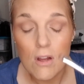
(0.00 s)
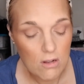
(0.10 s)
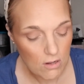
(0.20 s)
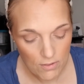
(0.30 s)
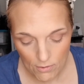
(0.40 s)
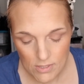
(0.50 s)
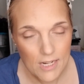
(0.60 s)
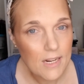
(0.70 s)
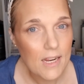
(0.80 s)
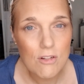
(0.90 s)
Although
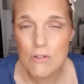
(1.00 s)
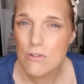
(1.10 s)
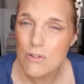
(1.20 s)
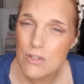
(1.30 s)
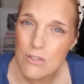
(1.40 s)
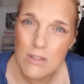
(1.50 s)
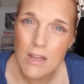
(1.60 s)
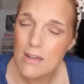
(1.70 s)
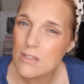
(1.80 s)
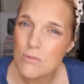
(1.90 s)
teenagers are just
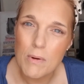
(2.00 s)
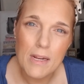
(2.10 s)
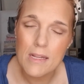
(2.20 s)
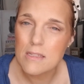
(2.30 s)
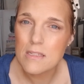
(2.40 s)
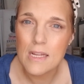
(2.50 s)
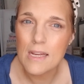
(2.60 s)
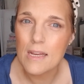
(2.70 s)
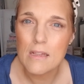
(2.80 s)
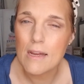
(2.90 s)
kind of sweaty and
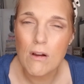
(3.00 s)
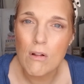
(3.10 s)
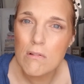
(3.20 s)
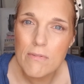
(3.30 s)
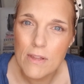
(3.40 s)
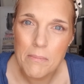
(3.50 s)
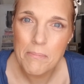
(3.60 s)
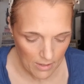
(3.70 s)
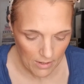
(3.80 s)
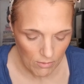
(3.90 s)
stinky, like all of them.
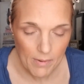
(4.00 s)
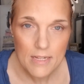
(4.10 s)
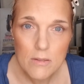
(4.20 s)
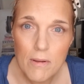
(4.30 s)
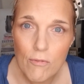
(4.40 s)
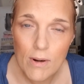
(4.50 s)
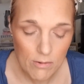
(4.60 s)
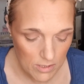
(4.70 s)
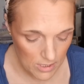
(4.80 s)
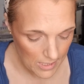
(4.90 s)
It reminds me of when I was a
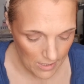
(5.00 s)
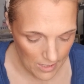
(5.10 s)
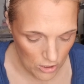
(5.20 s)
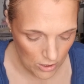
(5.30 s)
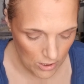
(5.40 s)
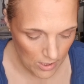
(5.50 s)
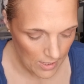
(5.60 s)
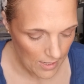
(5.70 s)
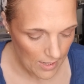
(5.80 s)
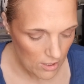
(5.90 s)
teenager
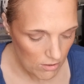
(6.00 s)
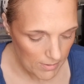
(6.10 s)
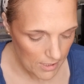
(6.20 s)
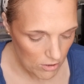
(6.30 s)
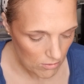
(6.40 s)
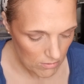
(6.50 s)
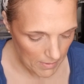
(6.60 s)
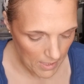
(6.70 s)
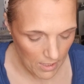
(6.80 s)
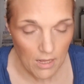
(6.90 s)
and nobody told
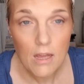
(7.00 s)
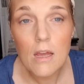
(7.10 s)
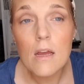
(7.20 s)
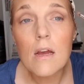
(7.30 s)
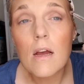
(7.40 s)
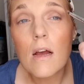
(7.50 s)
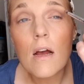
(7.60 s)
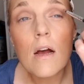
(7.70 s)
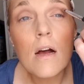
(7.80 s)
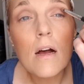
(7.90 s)
me
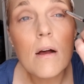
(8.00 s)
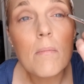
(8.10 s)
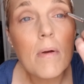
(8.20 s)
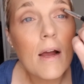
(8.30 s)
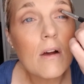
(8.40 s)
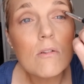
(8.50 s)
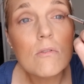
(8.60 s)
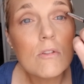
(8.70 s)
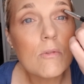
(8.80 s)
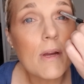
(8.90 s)
how
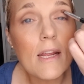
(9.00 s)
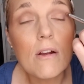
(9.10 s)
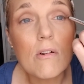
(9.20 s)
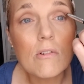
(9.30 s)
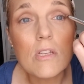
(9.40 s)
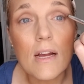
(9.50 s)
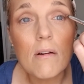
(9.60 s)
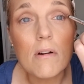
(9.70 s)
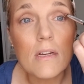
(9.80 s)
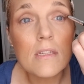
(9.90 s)
sweaty and gross I
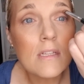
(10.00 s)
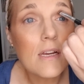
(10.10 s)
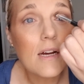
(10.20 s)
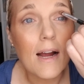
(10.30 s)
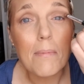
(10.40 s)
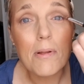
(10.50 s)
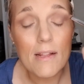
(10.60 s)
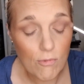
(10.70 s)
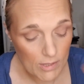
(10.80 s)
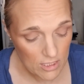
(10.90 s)
was. I played
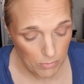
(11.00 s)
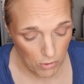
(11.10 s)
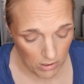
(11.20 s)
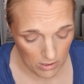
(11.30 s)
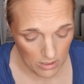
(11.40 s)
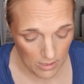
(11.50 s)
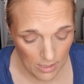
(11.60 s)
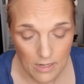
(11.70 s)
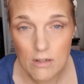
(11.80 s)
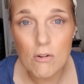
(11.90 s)
3 sports, and then
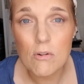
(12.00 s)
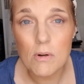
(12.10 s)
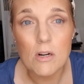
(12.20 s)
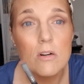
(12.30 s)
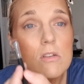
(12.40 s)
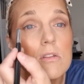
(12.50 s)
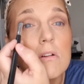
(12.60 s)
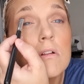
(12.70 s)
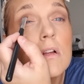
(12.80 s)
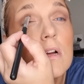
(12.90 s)
I'd go to rehearsal.
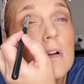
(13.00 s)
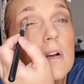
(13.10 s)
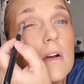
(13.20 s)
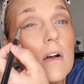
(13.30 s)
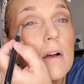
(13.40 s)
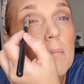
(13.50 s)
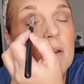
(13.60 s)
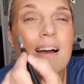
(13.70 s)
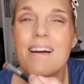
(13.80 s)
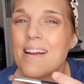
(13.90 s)

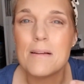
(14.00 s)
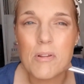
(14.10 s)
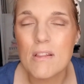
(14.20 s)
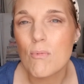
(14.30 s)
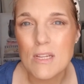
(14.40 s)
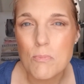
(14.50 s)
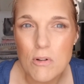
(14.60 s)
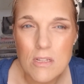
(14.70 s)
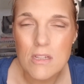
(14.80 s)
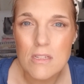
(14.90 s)
I didn't play 3 sports
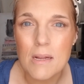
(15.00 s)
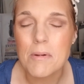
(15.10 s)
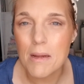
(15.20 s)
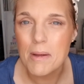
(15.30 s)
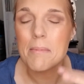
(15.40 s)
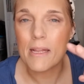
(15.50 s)
at the same time. I mean,